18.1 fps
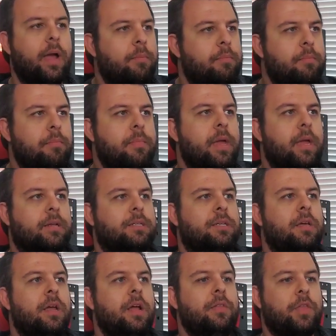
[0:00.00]

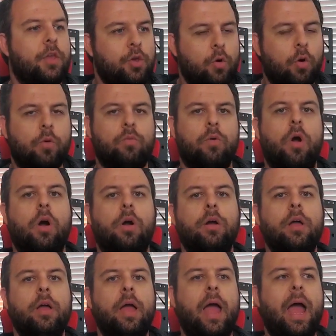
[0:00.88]
Admit that you're
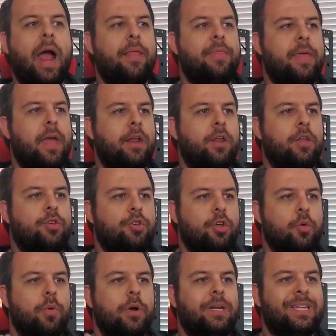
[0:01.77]
wrong and then
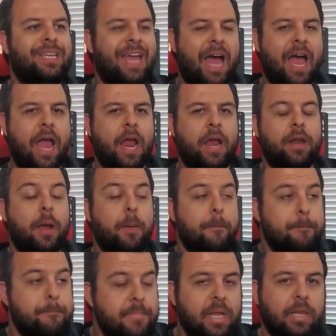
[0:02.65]
you would gain
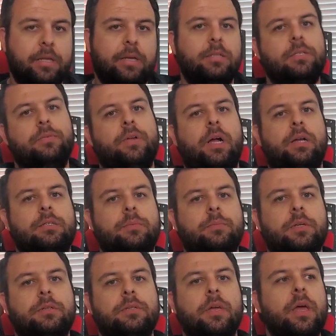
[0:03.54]
millions of
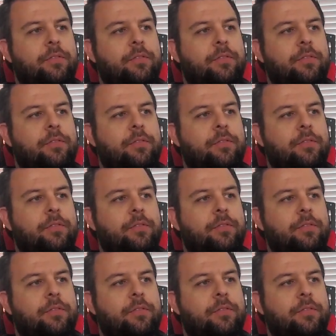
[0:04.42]
customers.